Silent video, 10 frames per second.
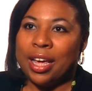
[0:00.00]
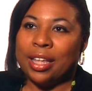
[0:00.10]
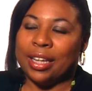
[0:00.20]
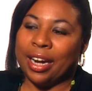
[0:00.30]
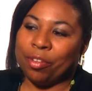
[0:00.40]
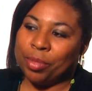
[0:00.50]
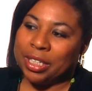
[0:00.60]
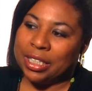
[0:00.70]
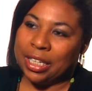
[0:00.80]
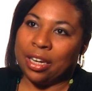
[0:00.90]
that I've
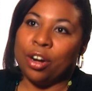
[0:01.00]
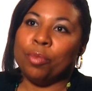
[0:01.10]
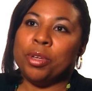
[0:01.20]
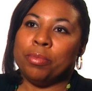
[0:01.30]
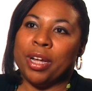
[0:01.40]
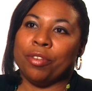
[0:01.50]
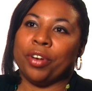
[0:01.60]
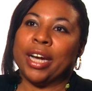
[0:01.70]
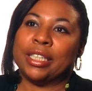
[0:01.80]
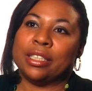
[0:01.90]
been seeing how people have
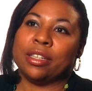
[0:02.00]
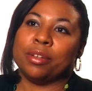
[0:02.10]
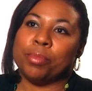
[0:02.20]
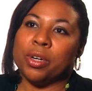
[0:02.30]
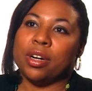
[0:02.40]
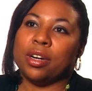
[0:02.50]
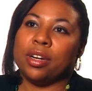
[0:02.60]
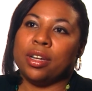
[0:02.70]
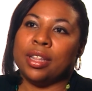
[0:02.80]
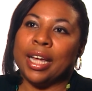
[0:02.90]
reacted to the book
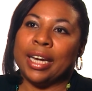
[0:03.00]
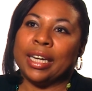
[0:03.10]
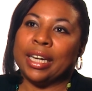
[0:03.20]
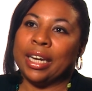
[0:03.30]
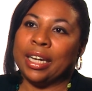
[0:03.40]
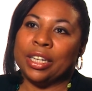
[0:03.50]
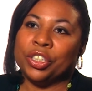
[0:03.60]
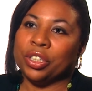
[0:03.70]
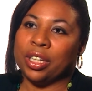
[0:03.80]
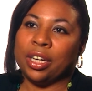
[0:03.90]
than it did
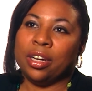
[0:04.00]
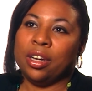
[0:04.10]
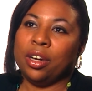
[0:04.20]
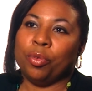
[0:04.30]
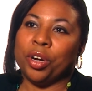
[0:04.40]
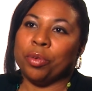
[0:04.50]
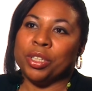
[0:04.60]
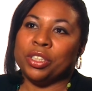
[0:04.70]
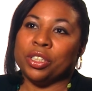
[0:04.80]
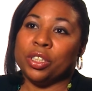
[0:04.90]
initially, when it
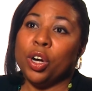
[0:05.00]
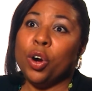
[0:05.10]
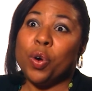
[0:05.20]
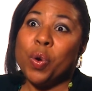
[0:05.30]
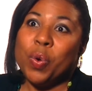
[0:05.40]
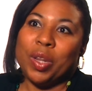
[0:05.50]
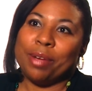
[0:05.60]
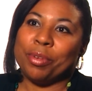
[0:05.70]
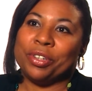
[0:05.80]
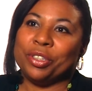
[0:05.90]
was just, oh, cool,
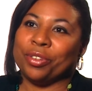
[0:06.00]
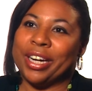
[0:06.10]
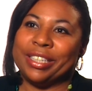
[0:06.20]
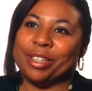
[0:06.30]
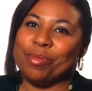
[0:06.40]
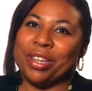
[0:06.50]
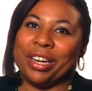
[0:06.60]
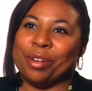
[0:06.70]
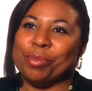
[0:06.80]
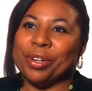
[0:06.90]
I'm going to write
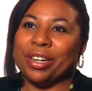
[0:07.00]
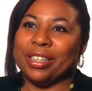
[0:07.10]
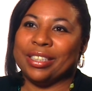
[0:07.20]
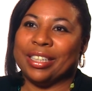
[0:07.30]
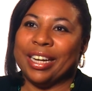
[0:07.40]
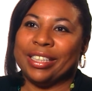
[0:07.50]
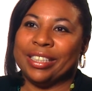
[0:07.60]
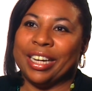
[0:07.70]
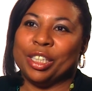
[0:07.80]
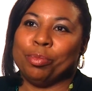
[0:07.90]
something in a book. It's
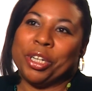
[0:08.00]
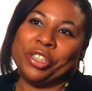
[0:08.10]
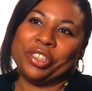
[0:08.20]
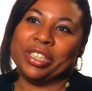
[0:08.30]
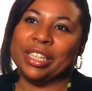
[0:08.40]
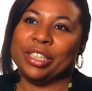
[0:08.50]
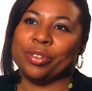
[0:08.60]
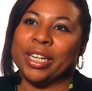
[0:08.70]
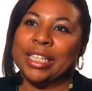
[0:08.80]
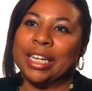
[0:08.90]
nice pictures,
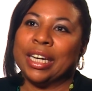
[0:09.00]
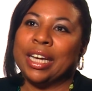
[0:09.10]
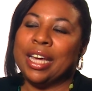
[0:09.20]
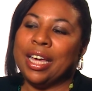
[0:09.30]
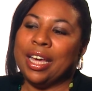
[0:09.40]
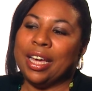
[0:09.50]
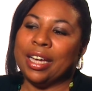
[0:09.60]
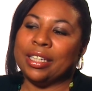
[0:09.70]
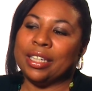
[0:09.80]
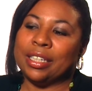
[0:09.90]
nice writing.
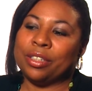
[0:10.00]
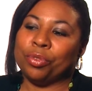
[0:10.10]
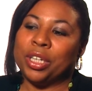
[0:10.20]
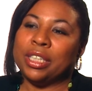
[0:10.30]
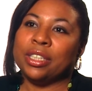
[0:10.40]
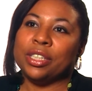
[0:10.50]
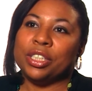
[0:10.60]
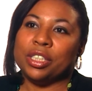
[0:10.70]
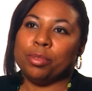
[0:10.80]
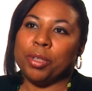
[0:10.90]
It really
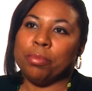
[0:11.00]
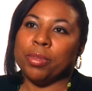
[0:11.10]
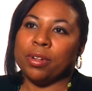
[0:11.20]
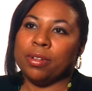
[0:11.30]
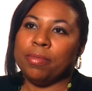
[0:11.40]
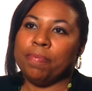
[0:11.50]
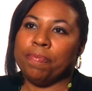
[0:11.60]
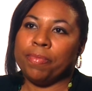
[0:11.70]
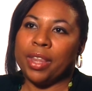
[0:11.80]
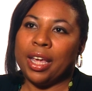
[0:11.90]
touches people,
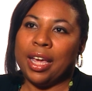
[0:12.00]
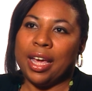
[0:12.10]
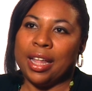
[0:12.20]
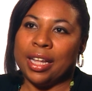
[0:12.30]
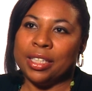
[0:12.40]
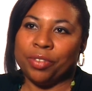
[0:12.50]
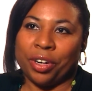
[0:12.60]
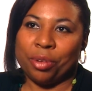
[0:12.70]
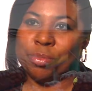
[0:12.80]
and that's very